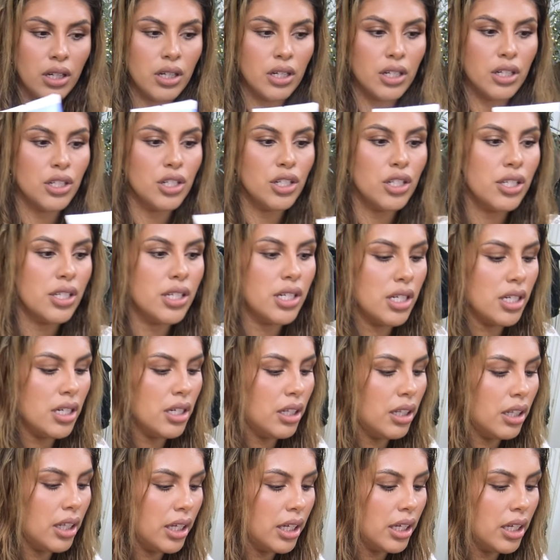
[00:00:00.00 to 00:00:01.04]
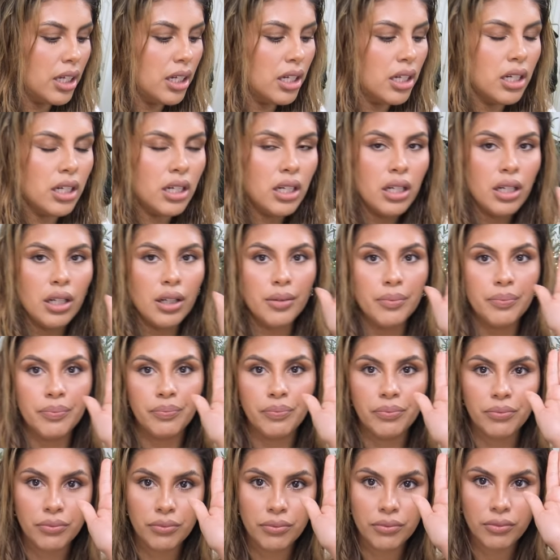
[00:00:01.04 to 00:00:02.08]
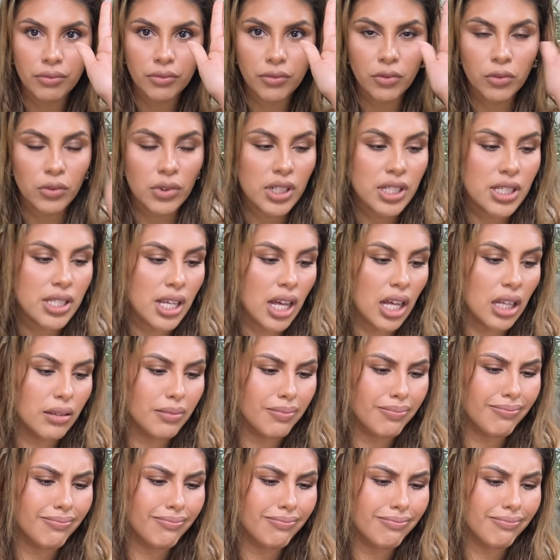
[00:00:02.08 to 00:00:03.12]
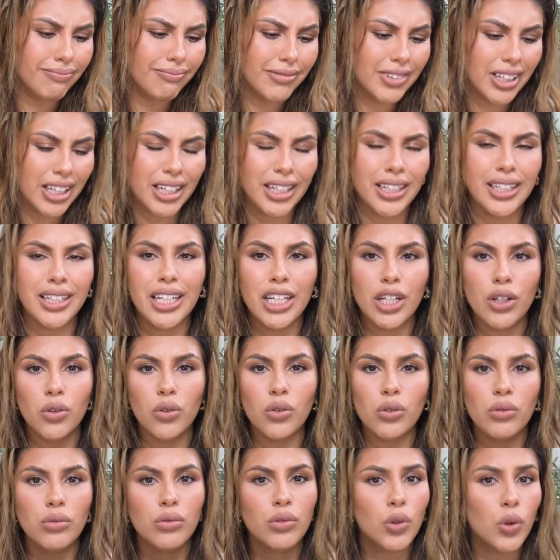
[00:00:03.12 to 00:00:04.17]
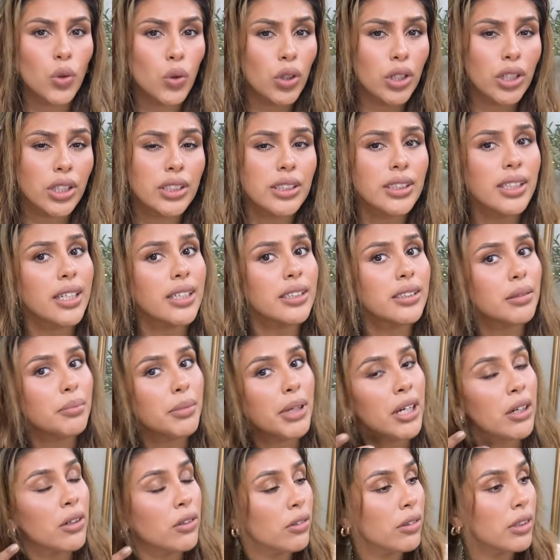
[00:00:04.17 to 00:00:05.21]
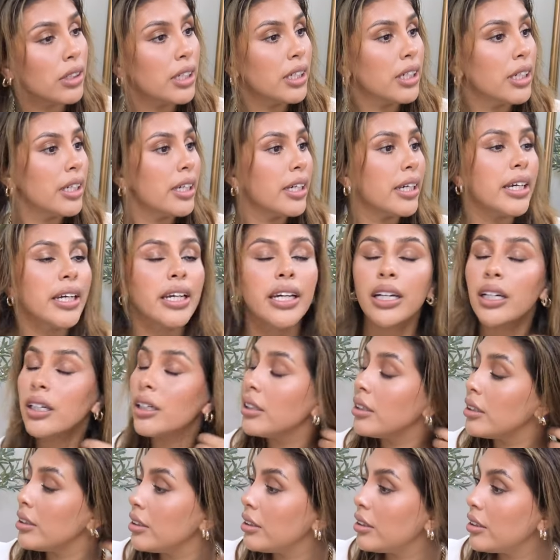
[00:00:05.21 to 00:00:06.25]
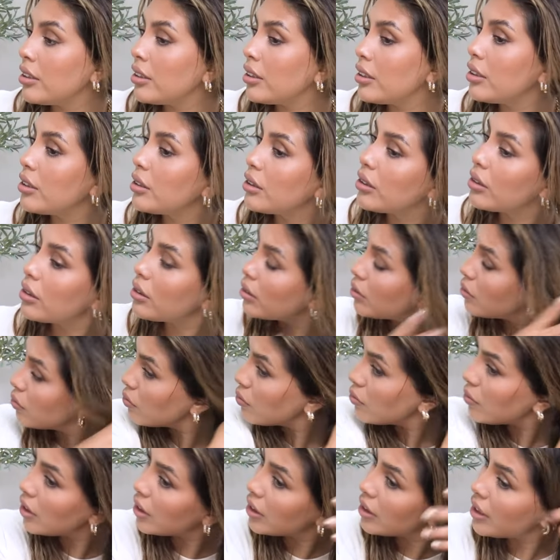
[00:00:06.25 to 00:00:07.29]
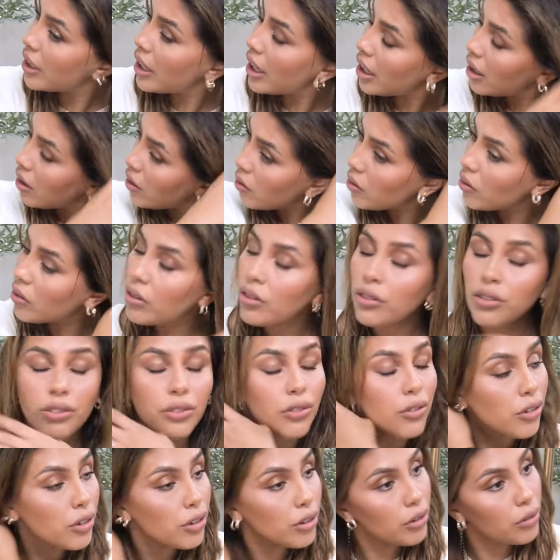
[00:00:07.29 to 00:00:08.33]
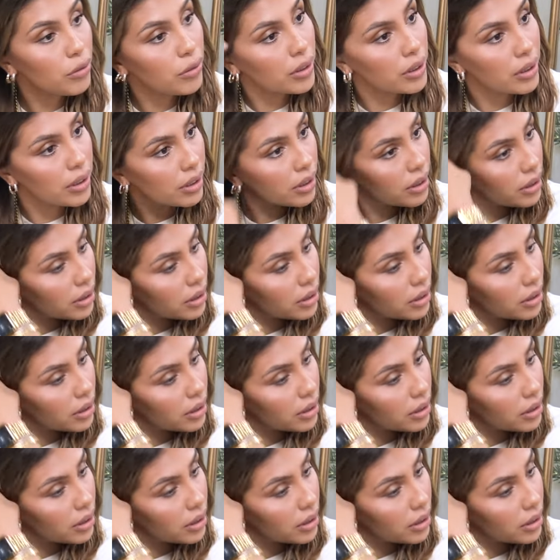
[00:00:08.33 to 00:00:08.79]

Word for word: I just take like a, what is that? Like a nickel quarter size amount and run that all through